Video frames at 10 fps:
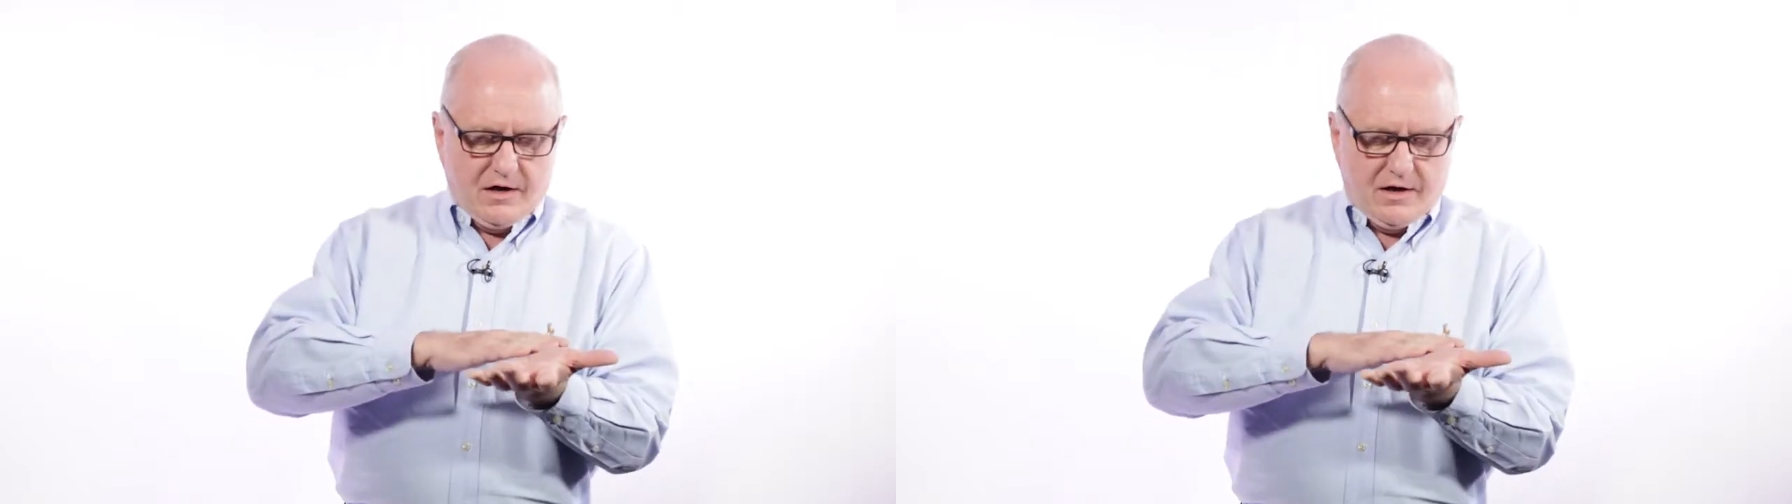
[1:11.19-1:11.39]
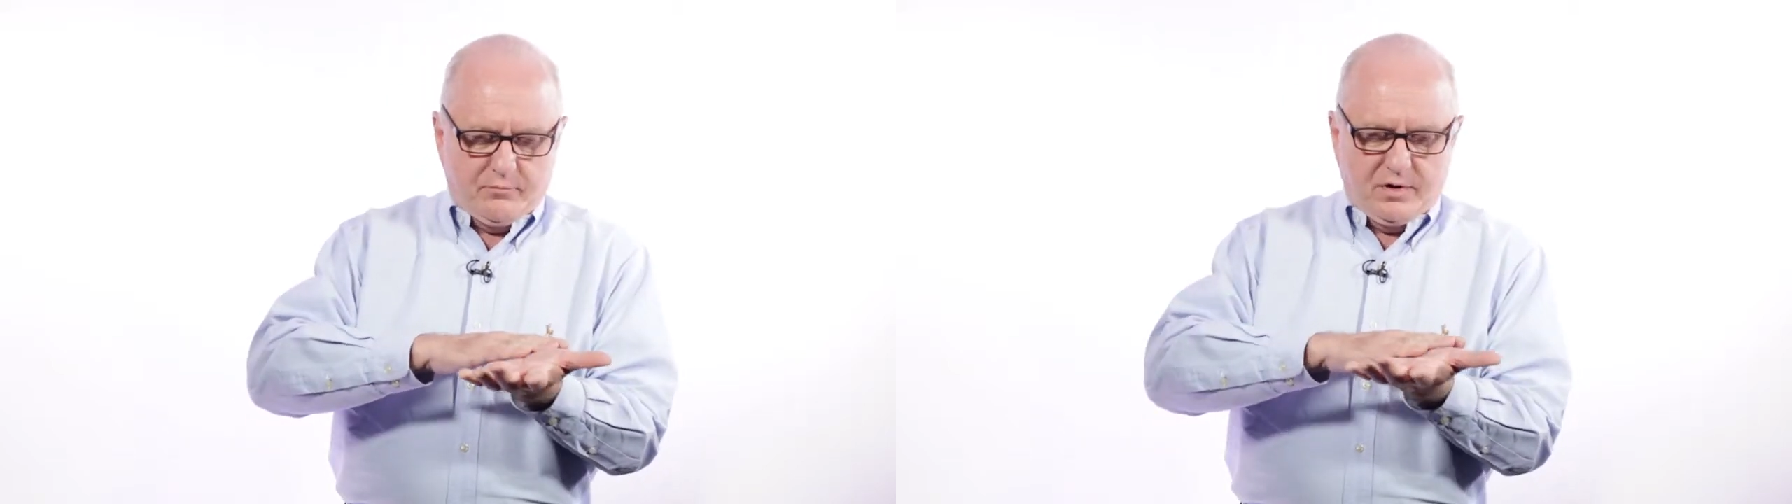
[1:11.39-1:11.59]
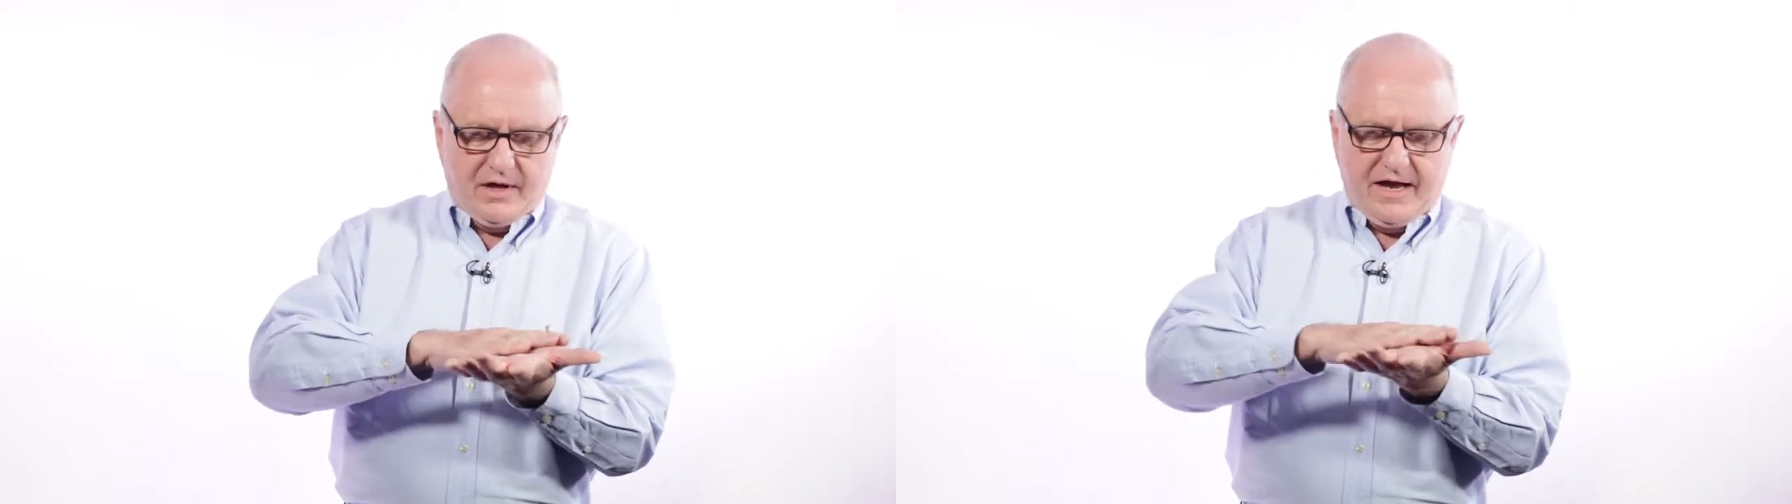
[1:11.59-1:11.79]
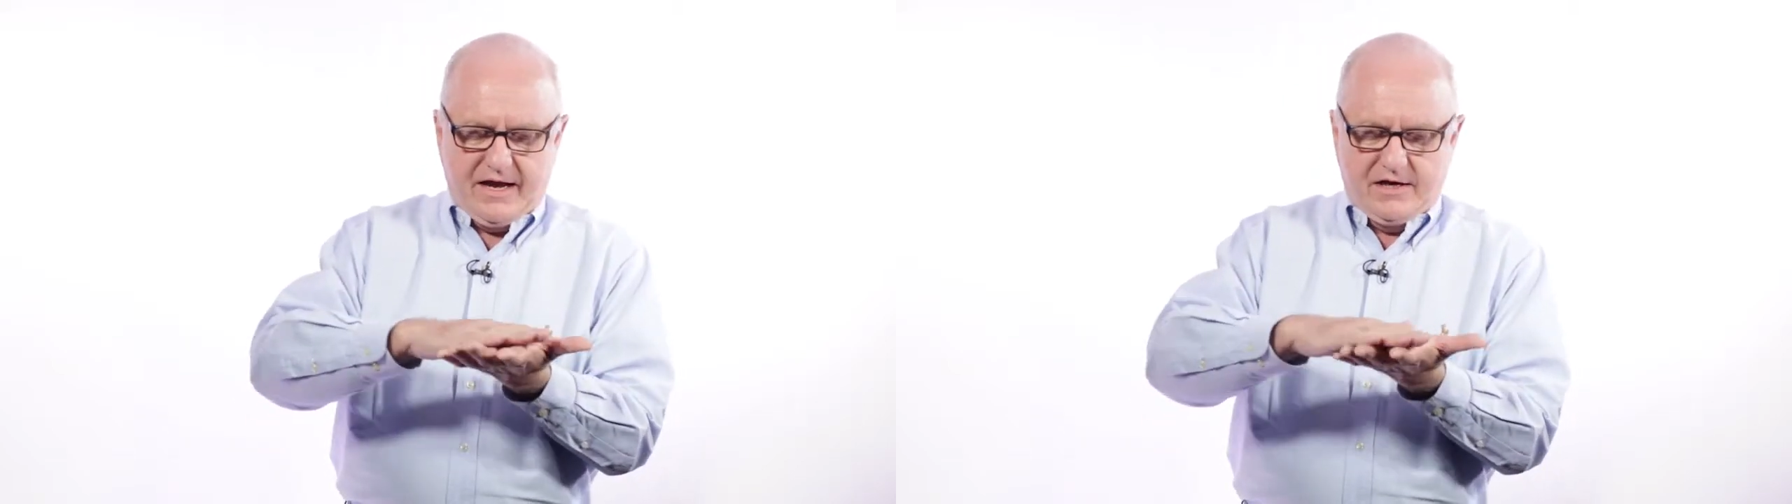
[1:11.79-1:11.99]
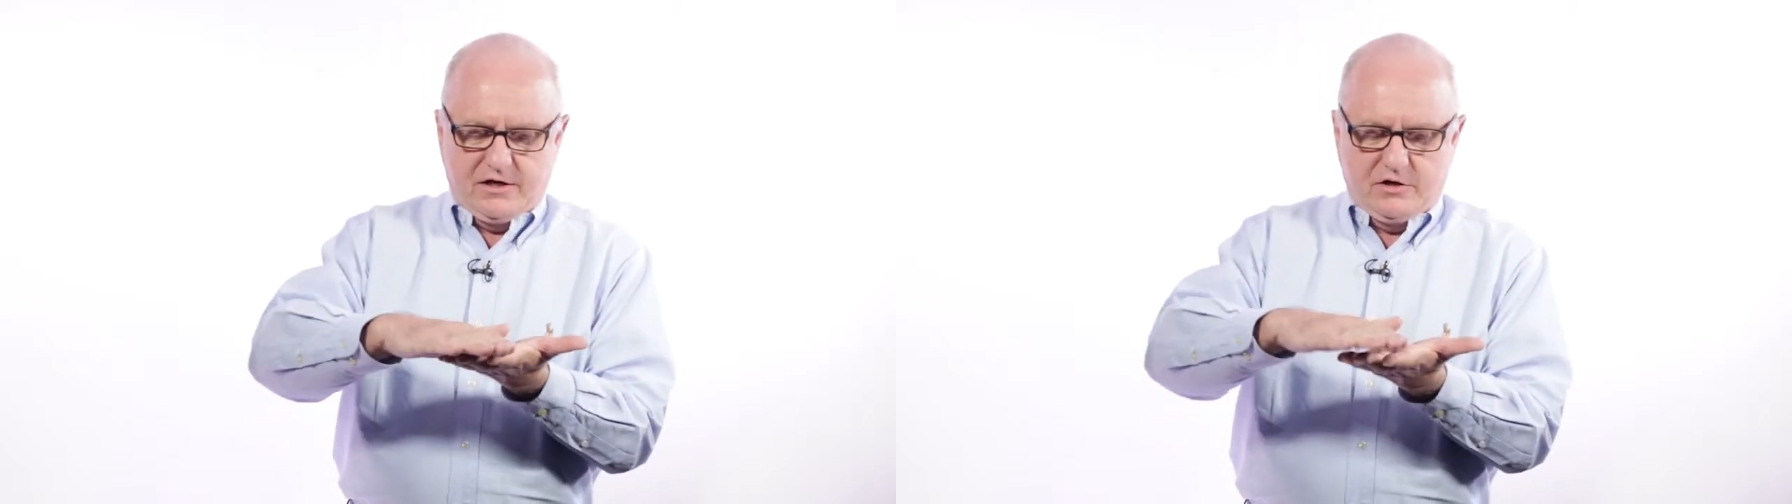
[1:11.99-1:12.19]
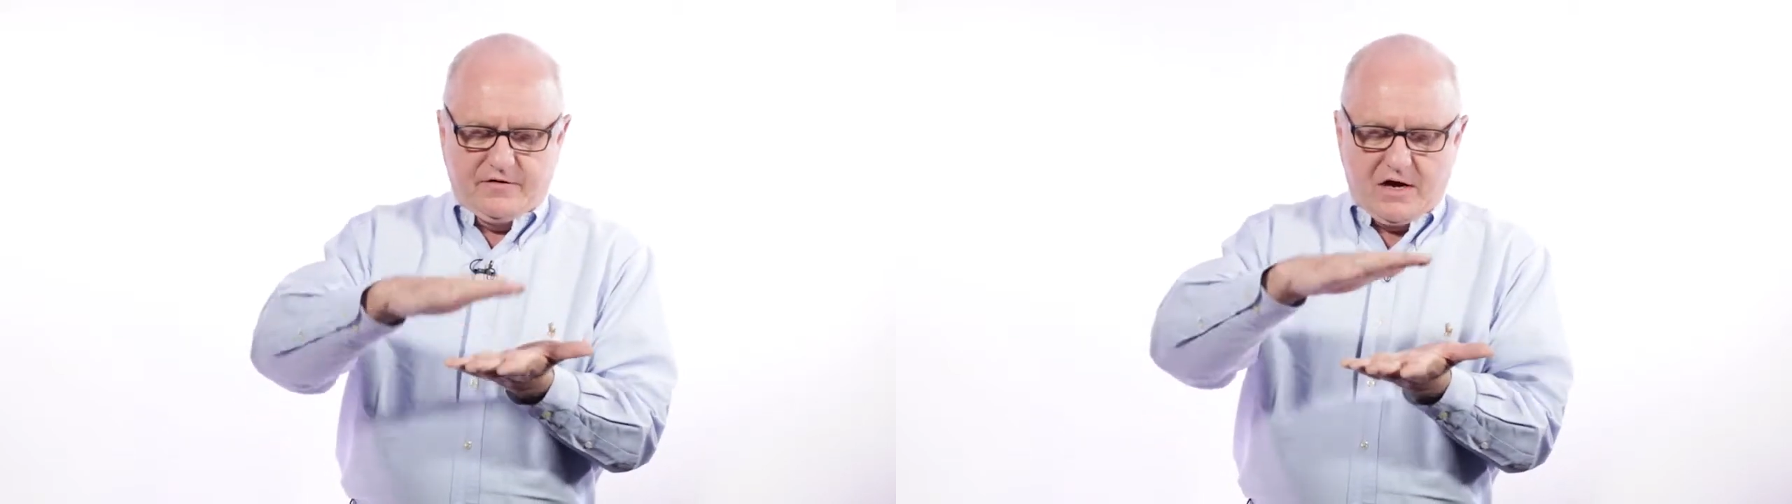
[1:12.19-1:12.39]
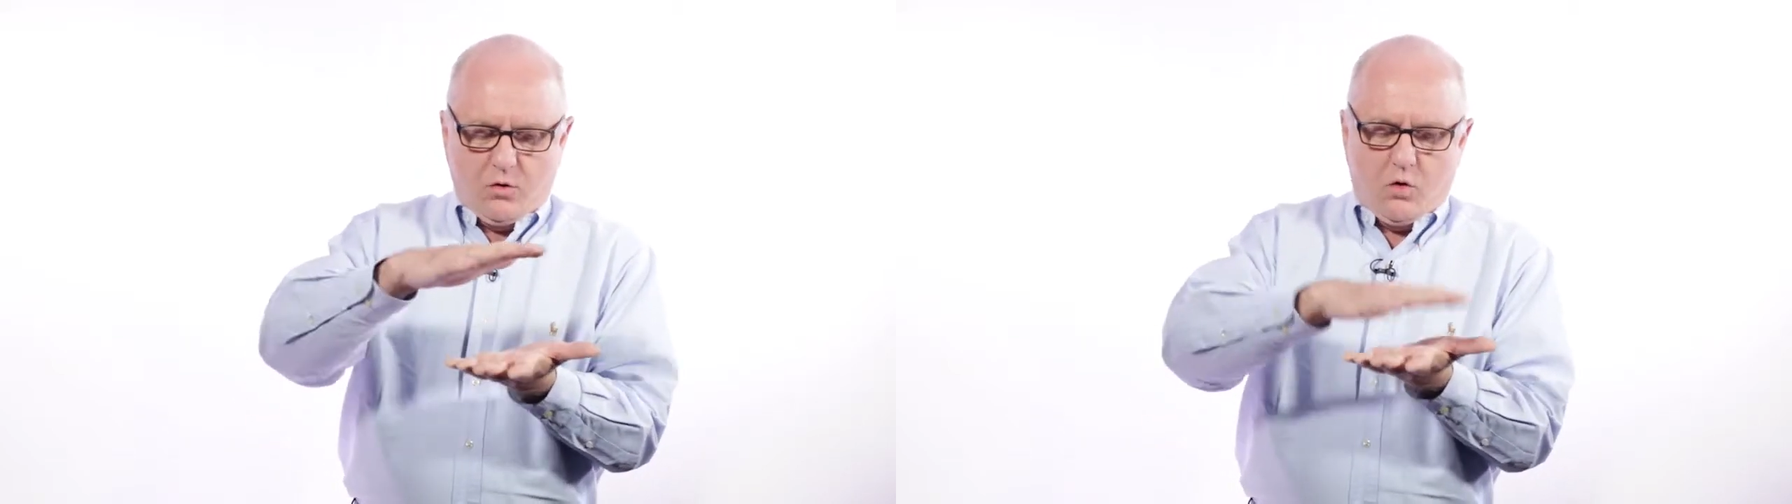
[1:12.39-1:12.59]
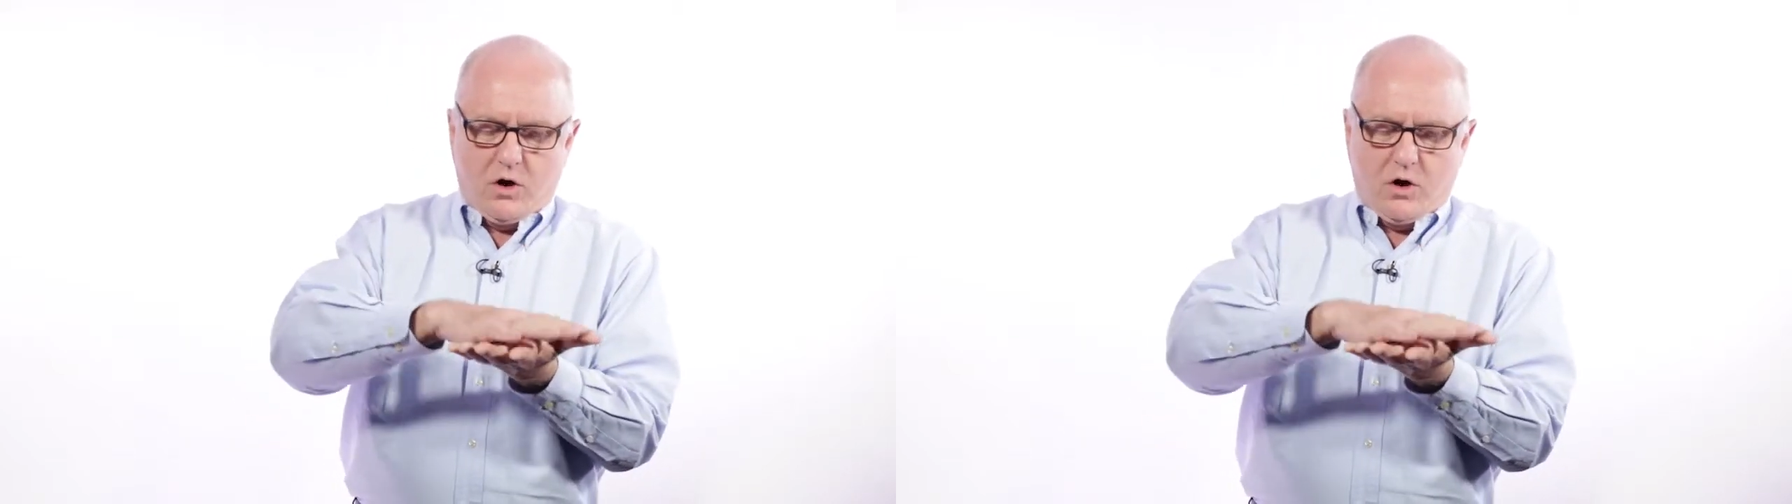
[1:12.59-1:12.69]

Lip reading: a plane and you've got